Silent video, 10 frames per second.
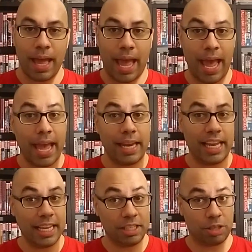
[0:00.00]
and
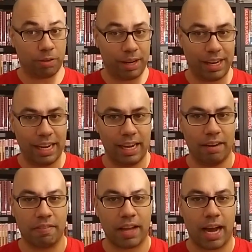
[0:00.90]
history
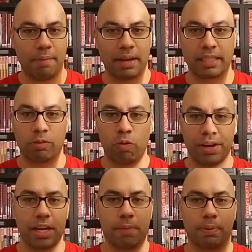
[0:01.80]
of comics.
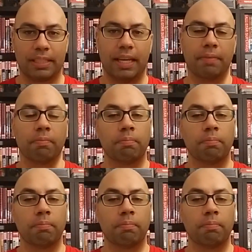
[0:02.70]
100%.